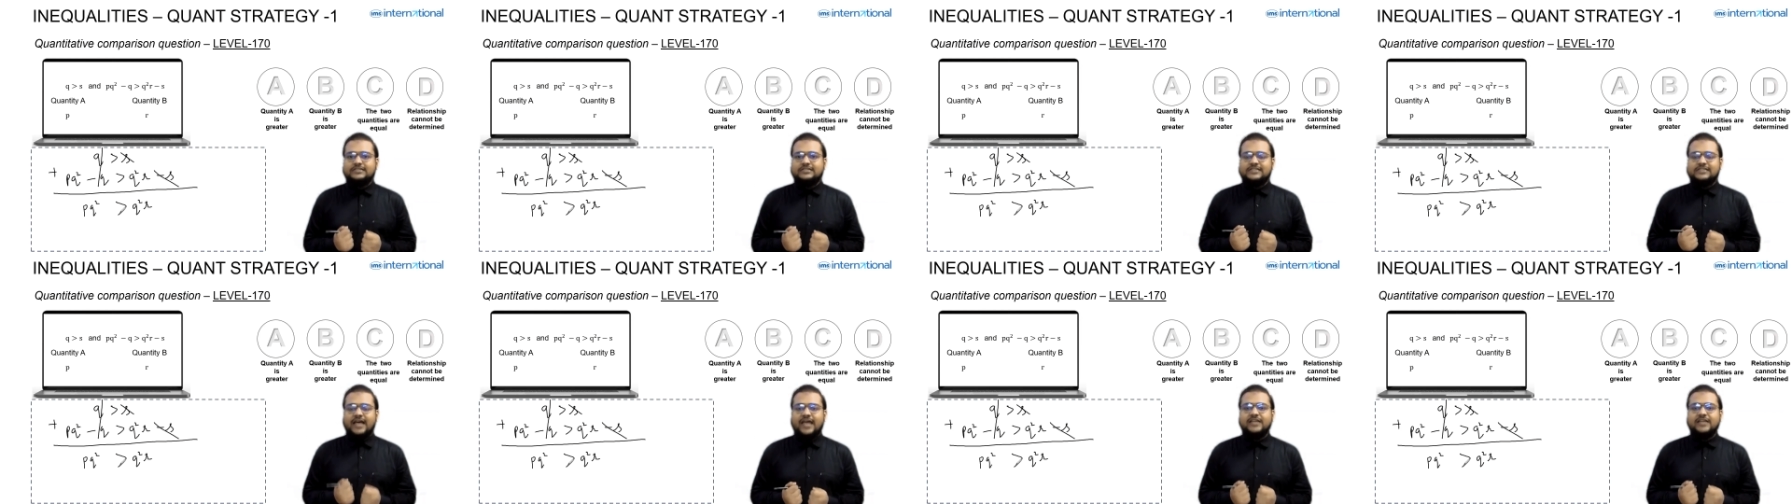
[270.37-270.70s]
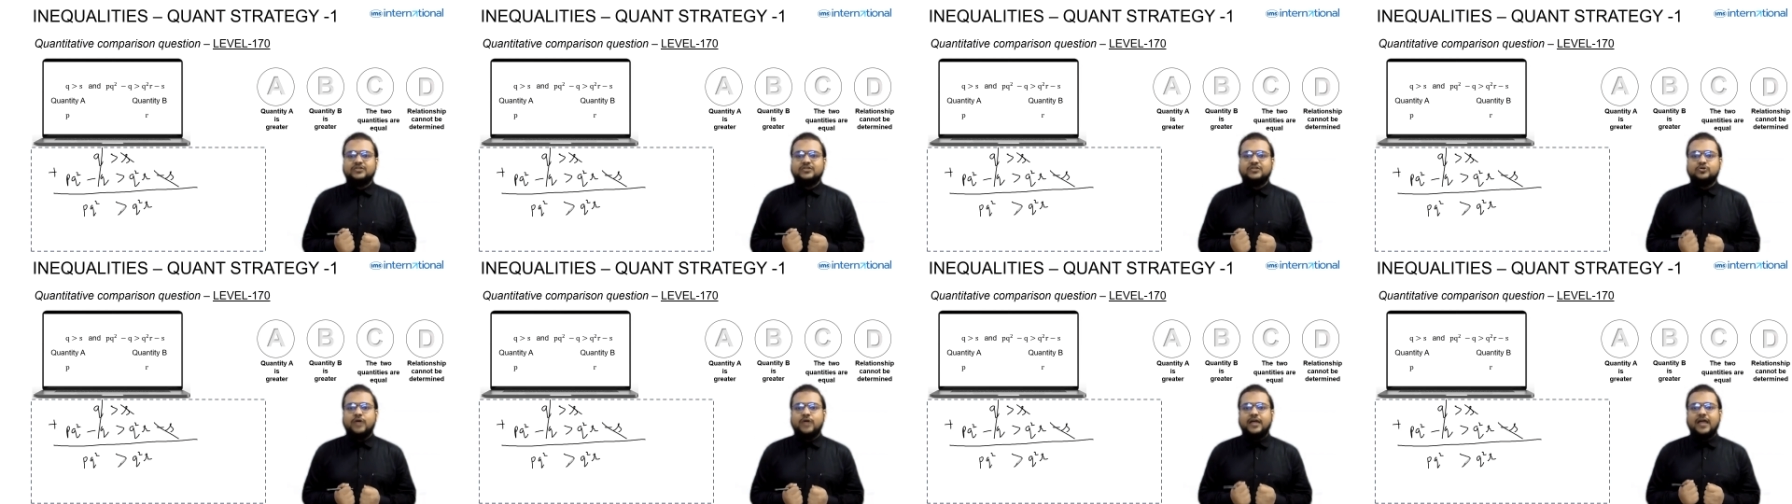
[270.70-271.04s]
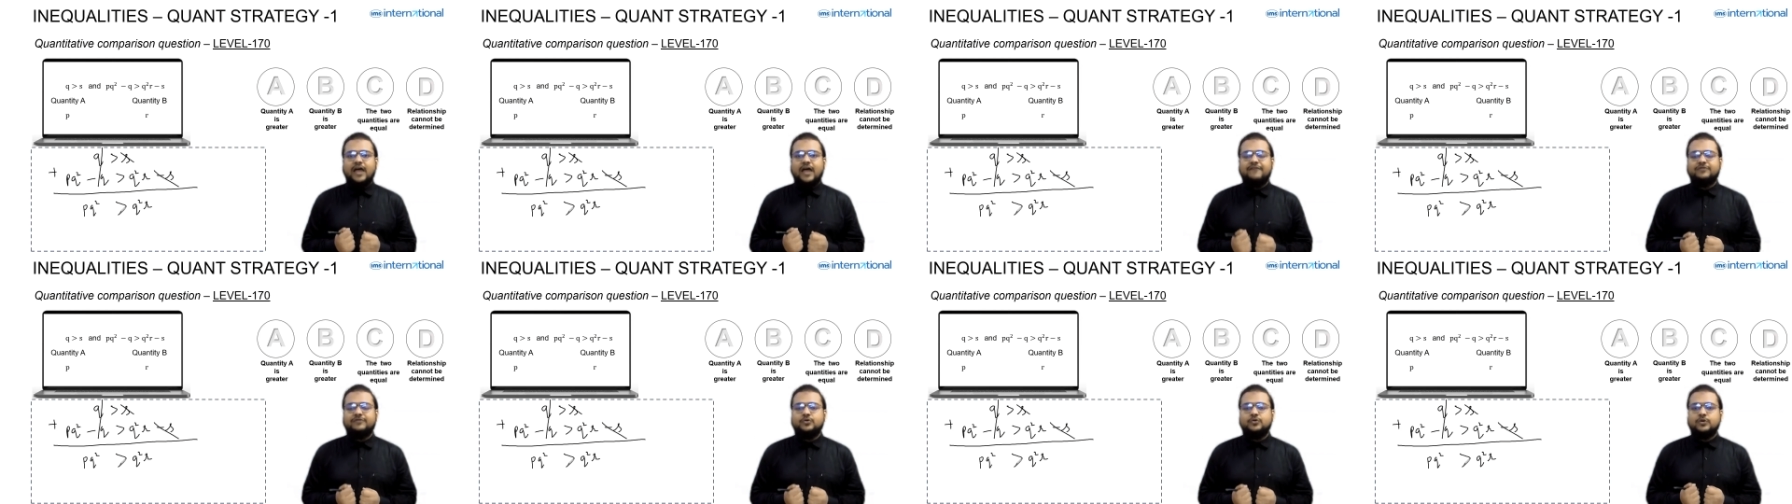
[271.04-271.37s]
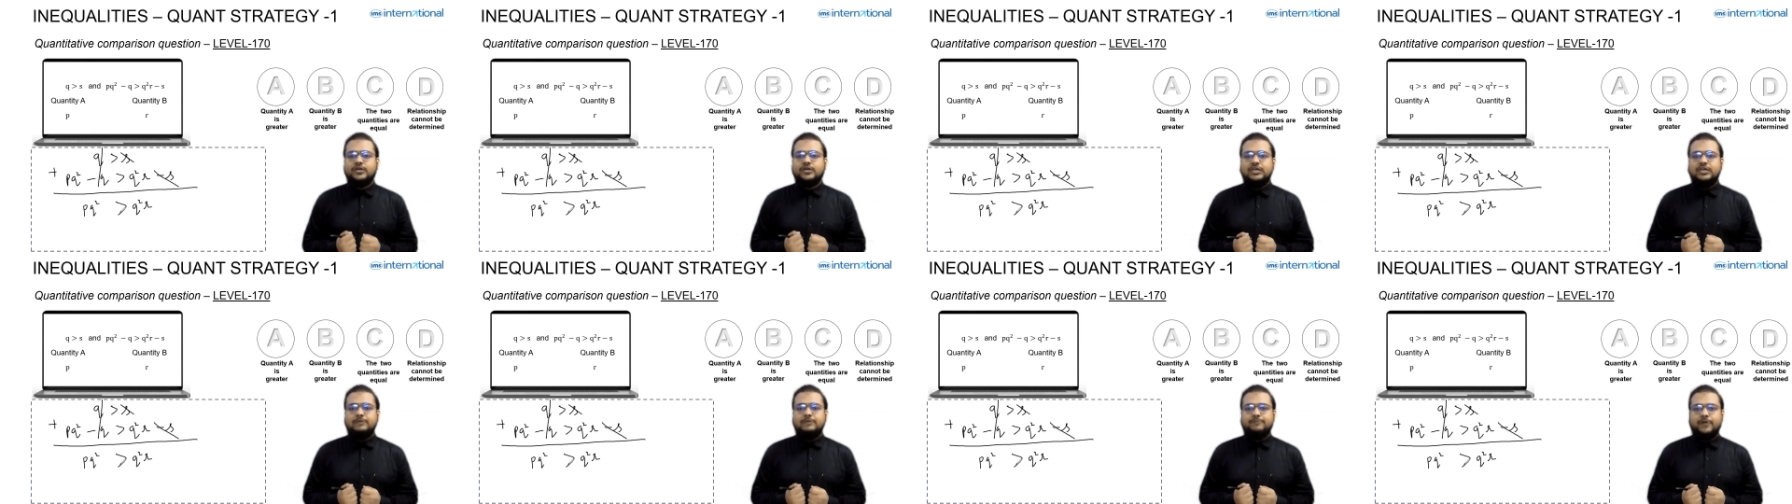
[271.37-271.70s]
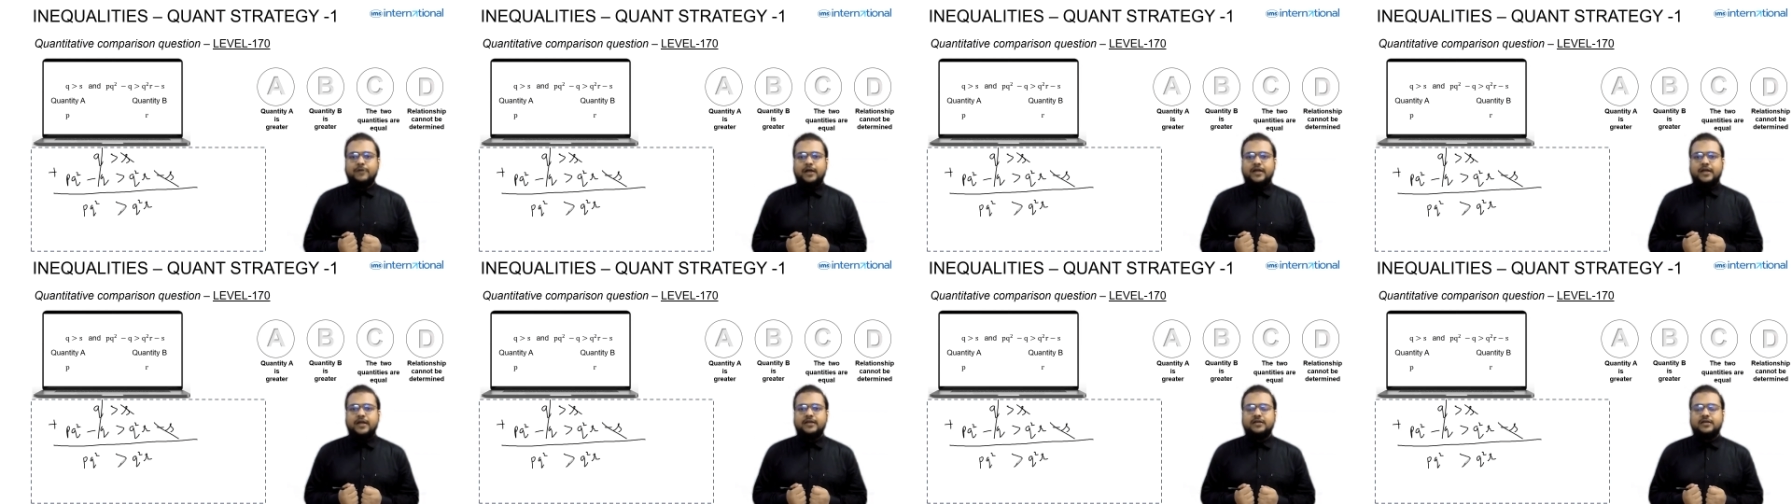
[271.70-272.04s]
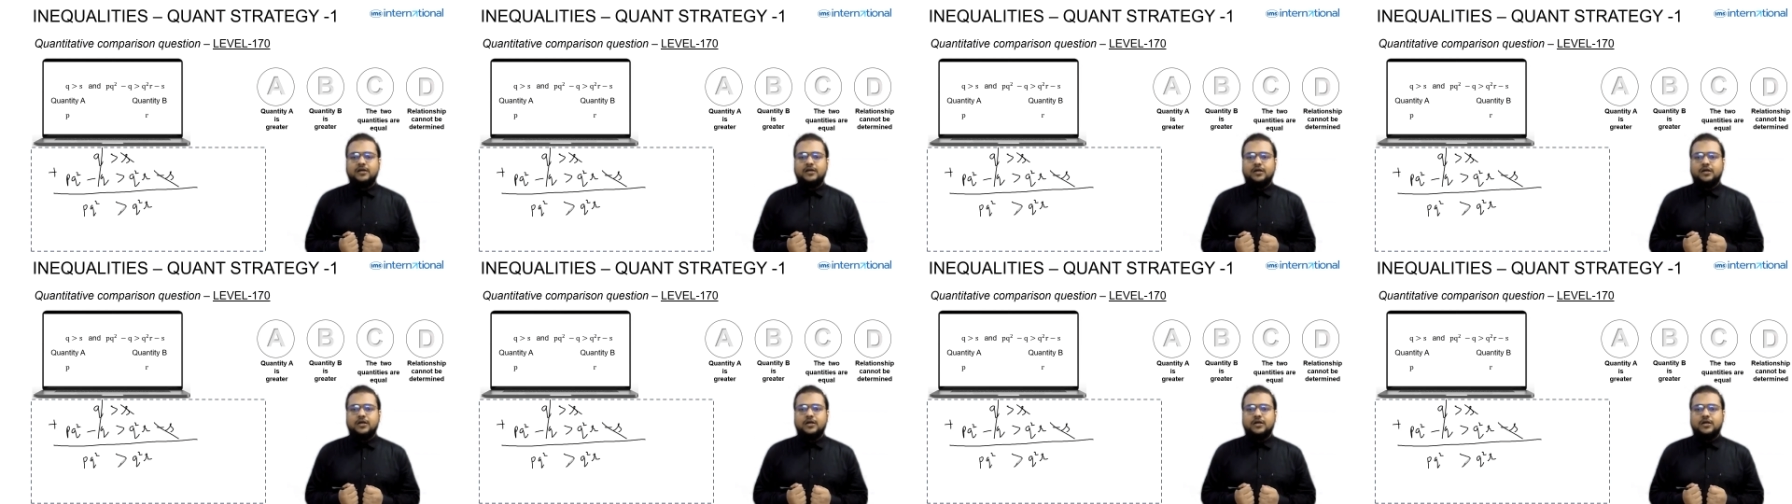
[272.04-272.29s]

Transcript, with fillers: sign should I have to keep, right?